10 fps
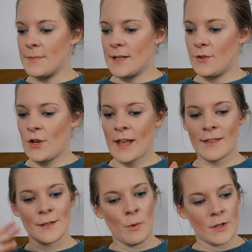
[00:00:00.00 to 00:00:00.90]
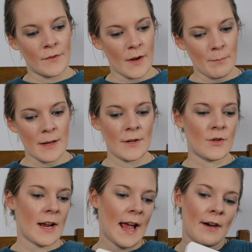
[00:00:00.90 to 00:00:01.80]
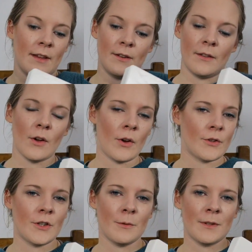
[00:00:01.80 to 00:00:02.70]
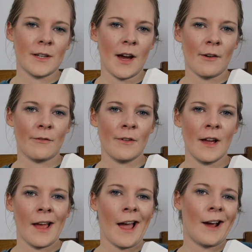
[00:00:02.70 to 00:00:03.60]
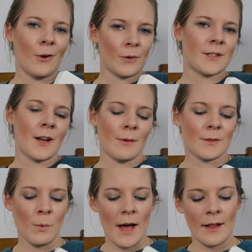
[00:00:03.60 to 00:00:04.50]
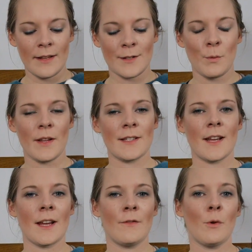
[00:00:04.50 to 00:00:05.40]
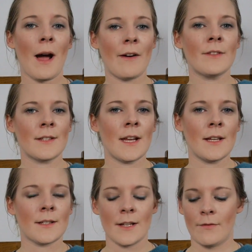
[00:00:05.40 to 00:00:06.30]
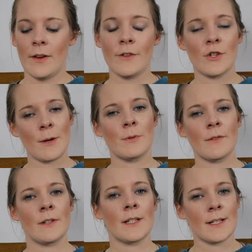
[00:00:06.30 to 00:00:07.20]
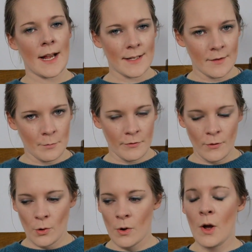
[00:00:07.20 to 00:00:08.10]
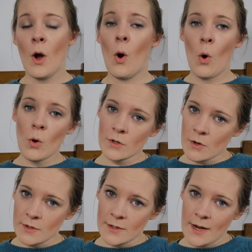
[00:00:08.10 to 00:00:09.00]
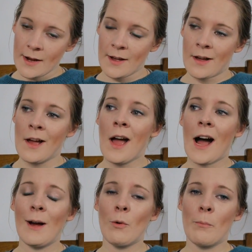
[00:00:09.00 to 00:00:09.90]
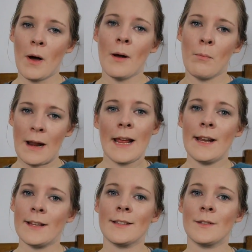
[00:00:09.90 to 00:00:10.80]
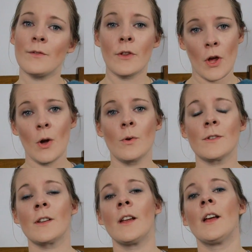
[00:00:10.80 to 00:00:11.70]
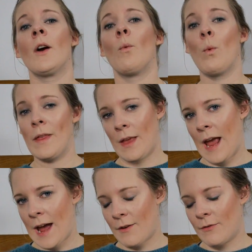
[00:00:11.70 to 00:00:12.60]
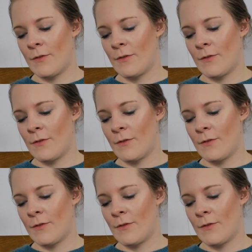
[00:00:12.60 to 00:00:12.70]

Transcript: check the Spotify bit, check how they do the costume stuff. And also as well, it's worth saying if you haven't seen stuff like the Shapeshifting Detective before or Dr. Decker, I will bung playlists for those with Kath